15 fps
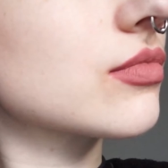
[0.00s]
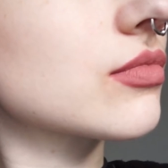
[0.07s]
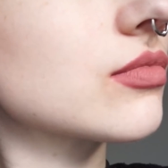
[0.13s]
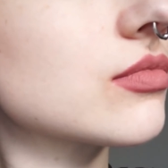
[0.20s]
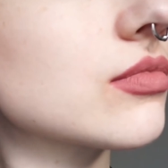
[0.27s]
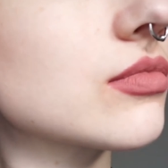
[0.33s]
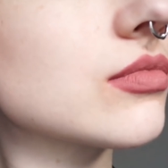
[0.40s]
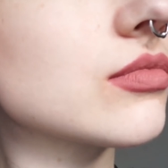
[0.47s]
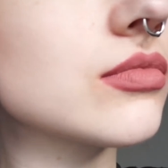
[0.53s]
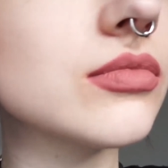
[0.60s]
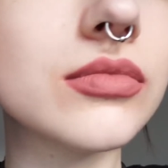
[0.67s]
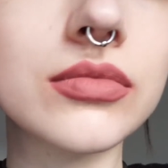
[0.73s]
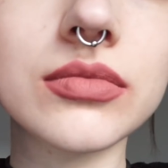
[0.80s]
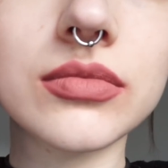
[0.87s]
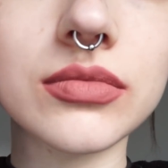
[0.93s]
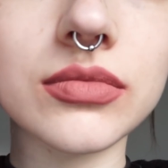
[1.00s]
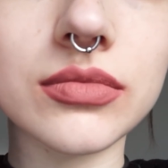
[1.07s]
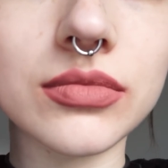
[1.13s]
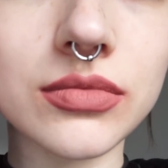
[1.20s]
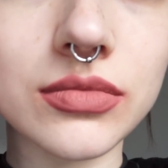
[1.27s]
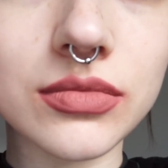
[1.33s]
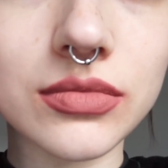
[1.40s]
sizes and all that
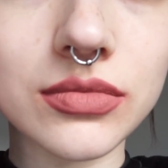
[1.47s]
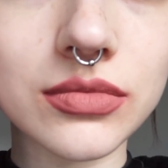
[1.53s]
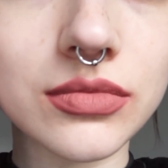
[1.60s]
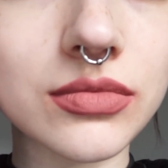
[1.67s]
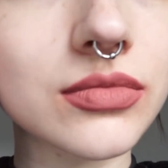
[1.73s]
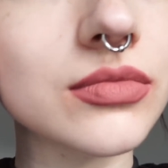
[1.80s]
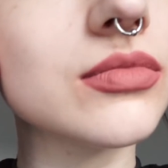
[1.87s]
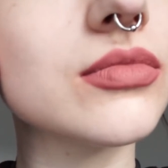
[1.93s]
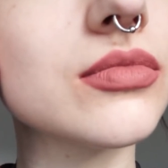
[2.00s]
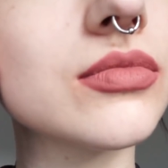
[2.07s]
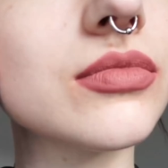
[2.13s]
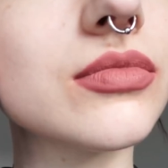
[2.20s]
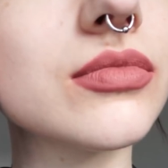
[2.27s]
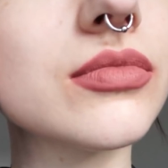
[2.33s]
jazz. And unfortunately,